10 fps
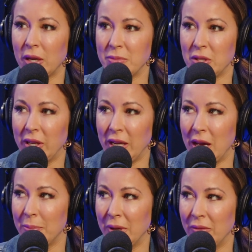I'm still getting
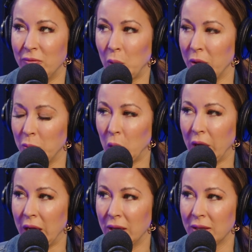up at 4
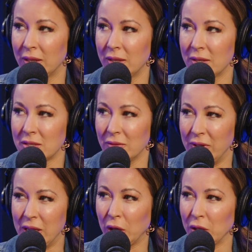a.m. to
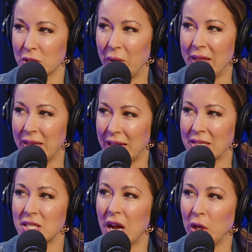feed her. So I think that's not great.